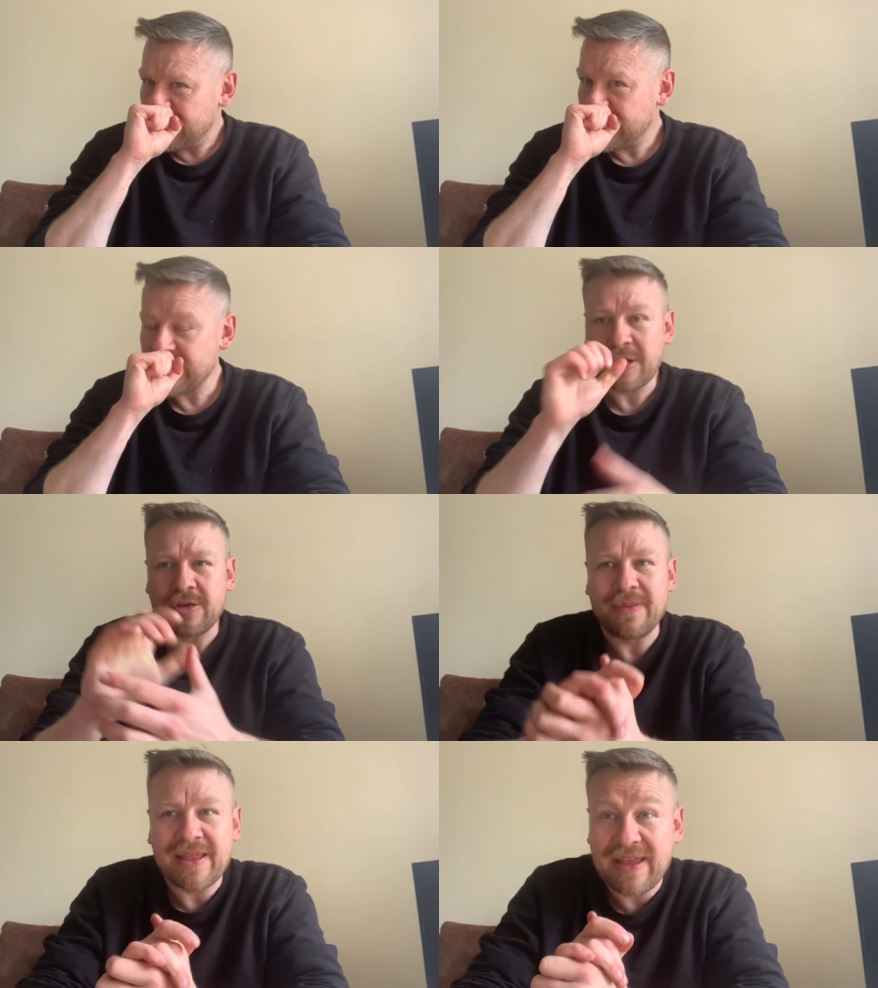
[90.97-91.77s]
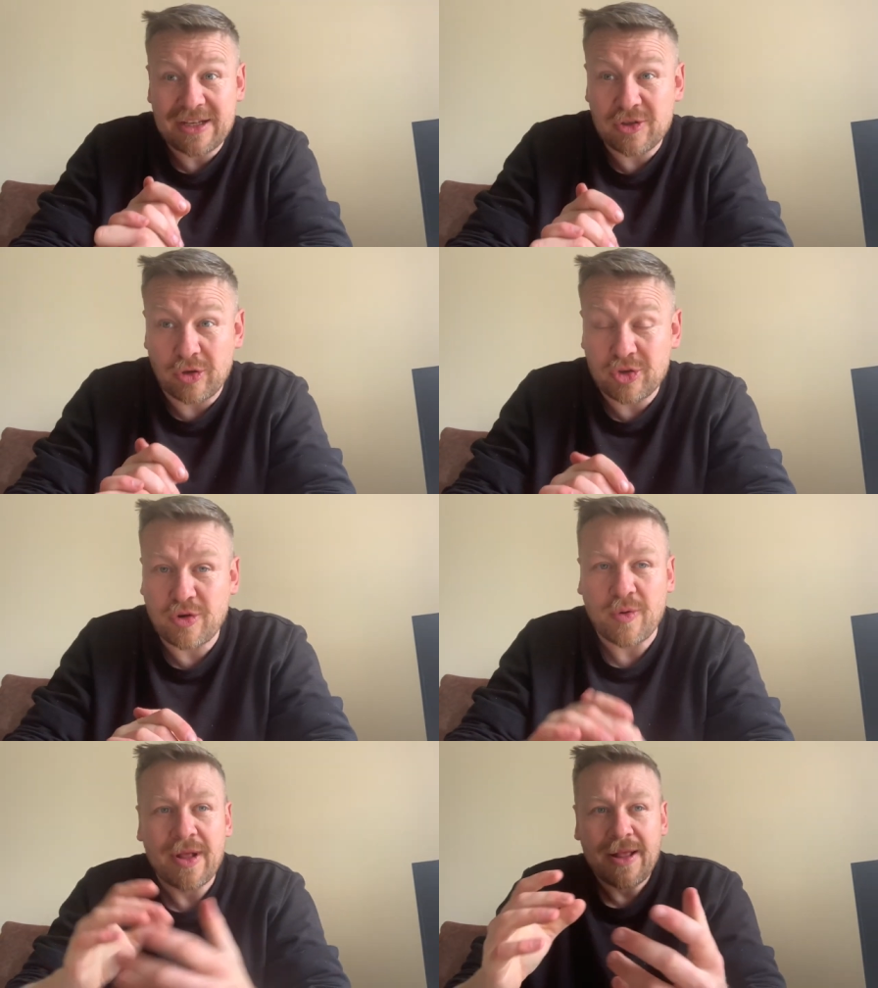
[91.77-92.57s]
Excuse me, that's not
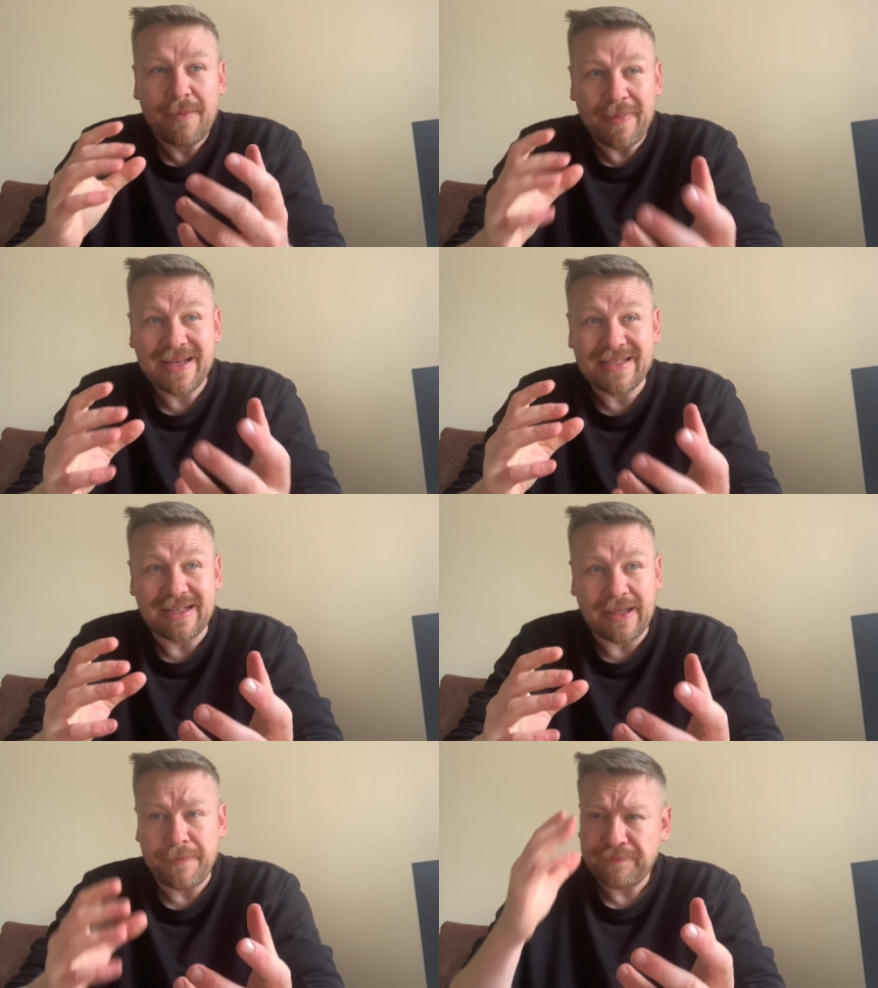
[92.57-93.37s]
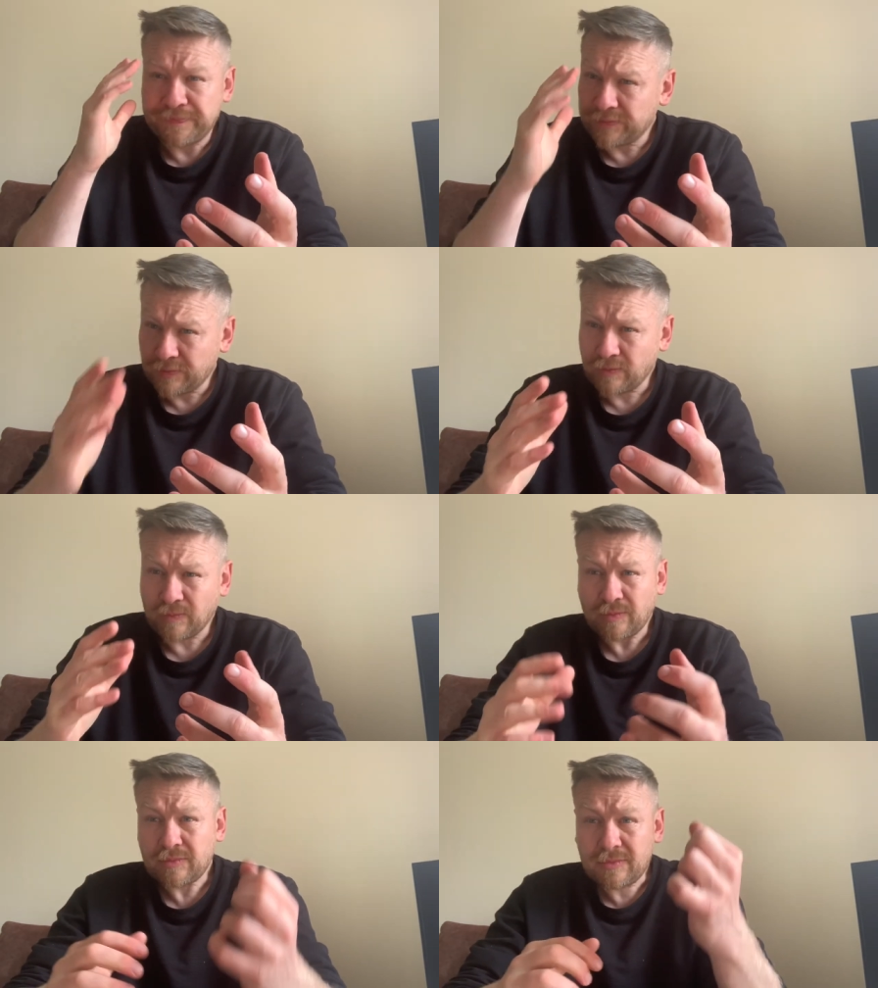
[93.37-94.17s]
true. Basically,
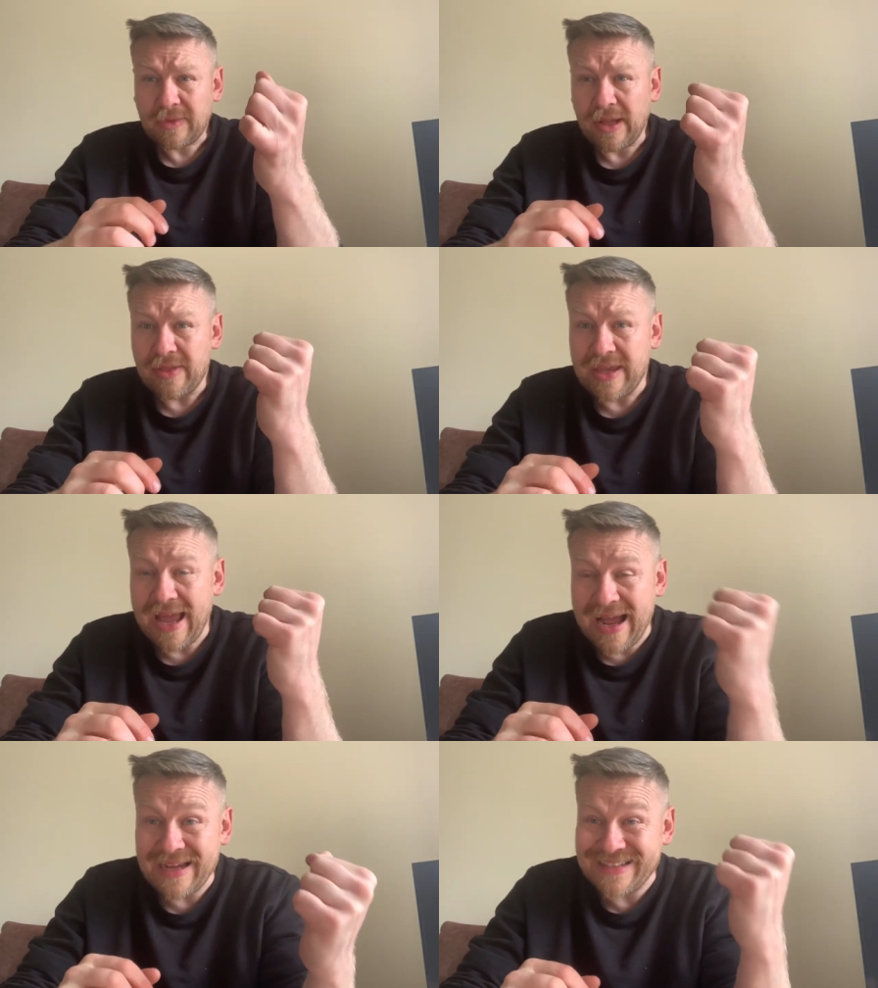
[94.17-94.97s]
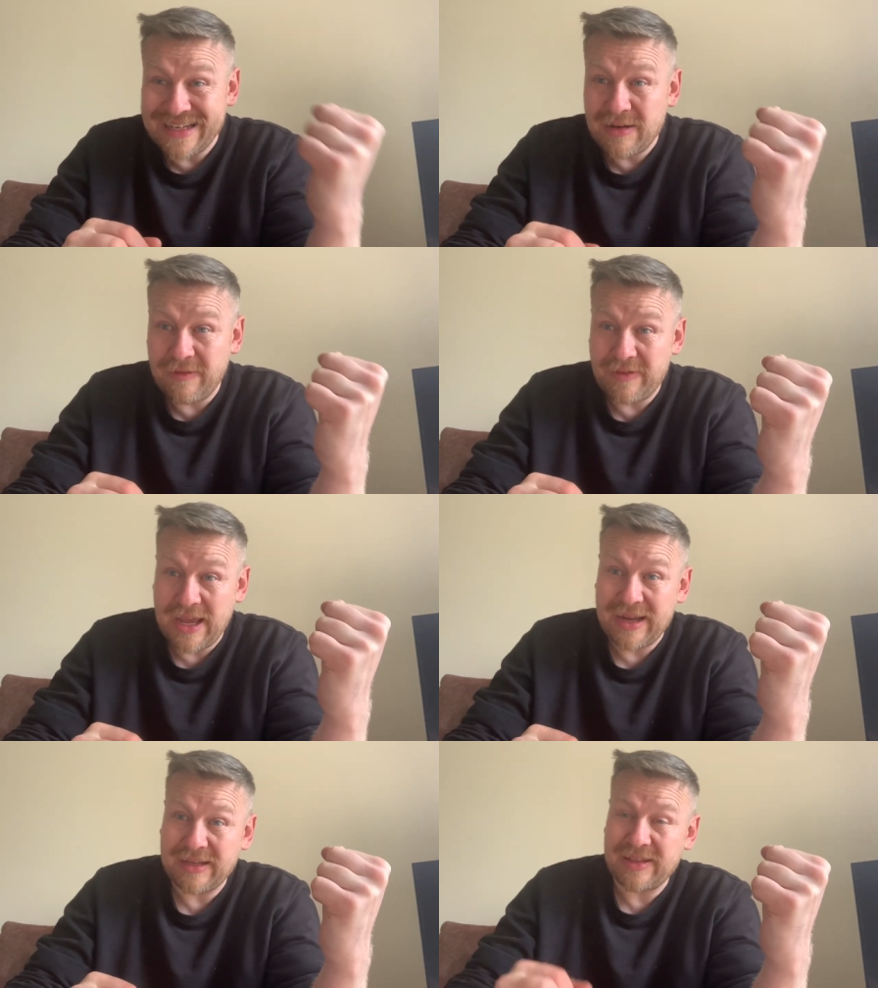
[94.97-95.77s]
the idea of
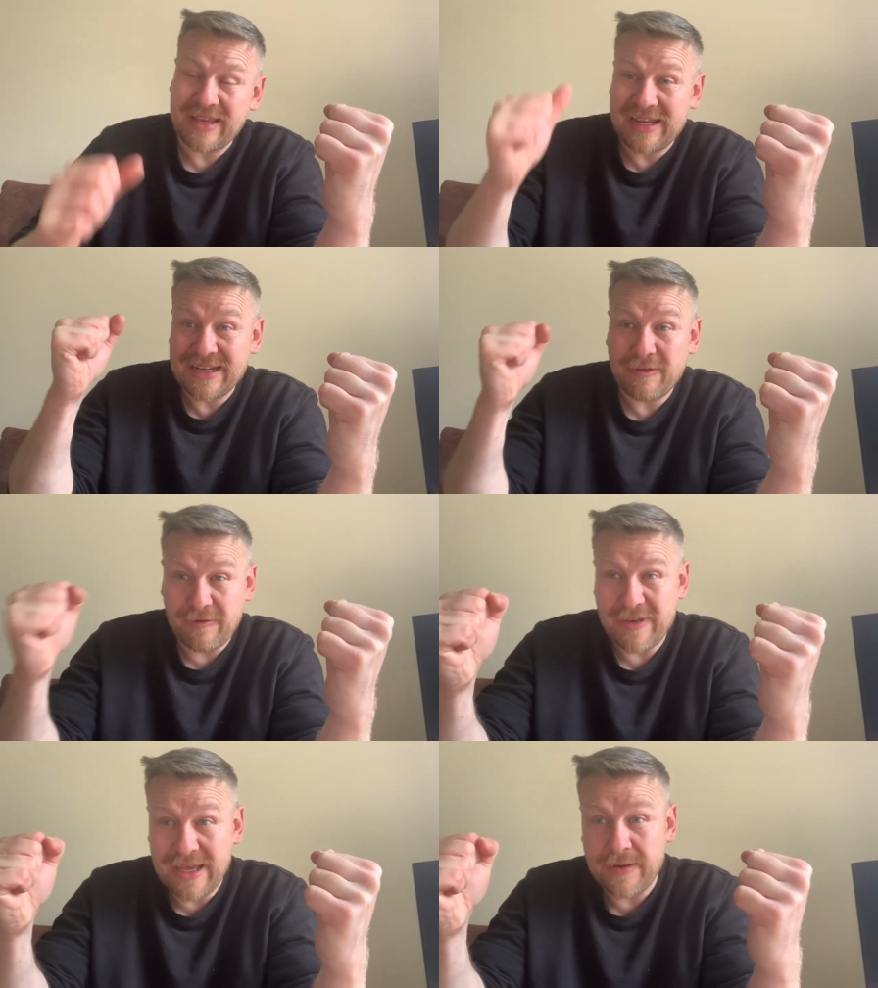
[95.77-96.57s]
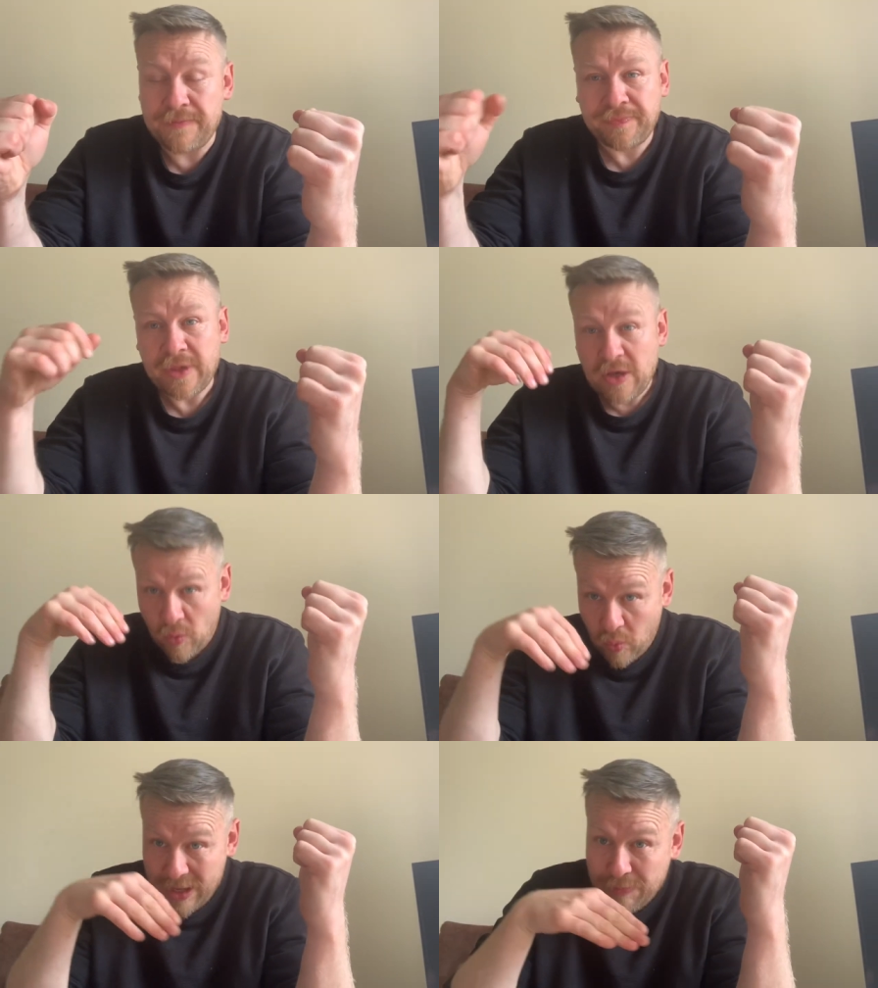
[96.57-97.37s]
yang and the idea of yin,
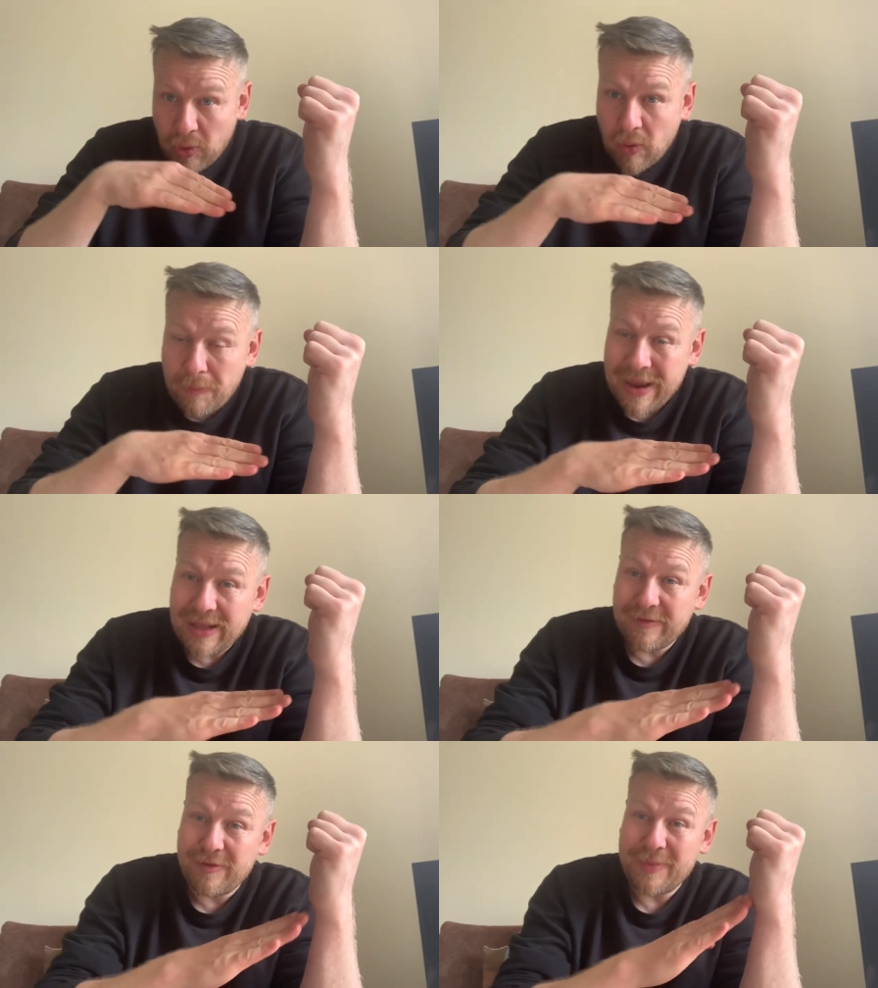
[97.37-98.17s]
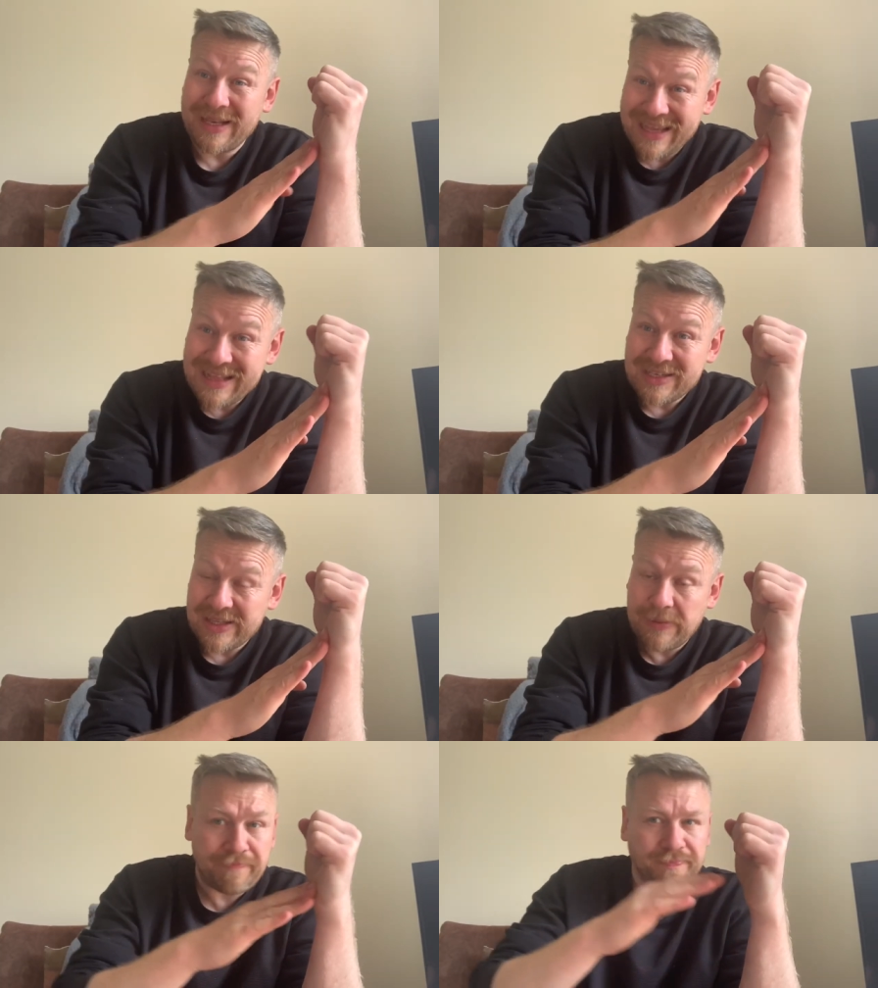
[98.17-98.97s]
we put male and female into
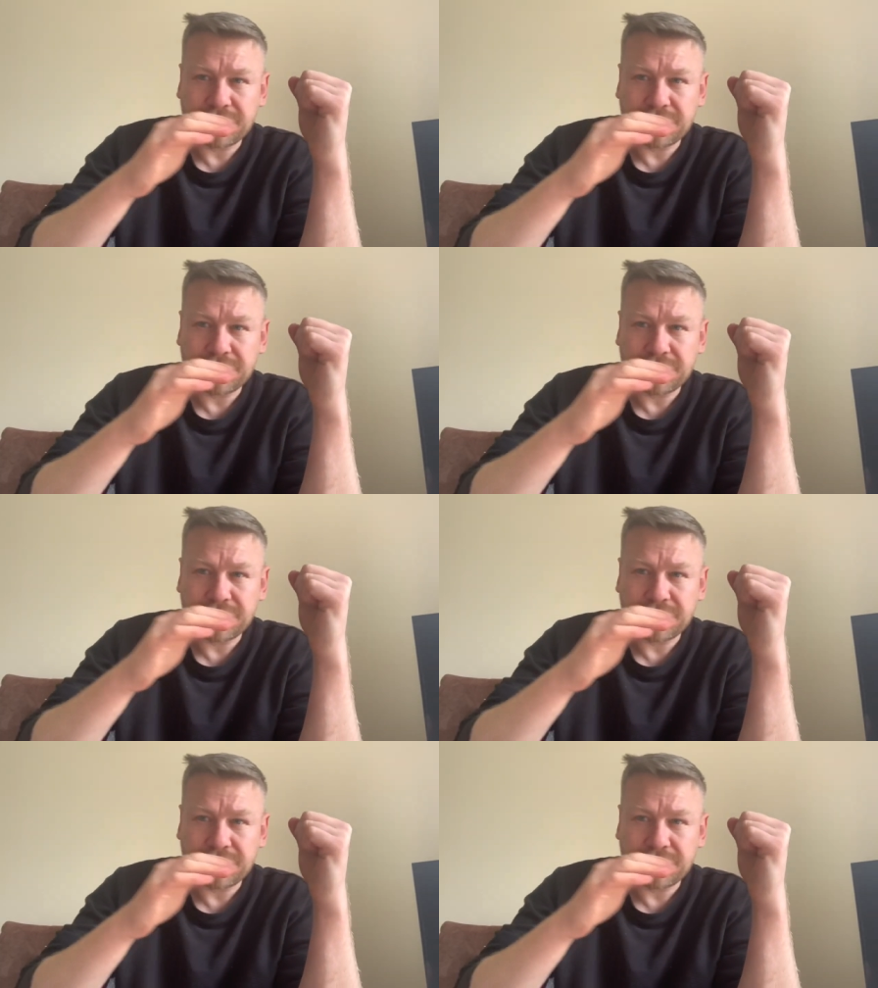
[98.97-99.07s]
them.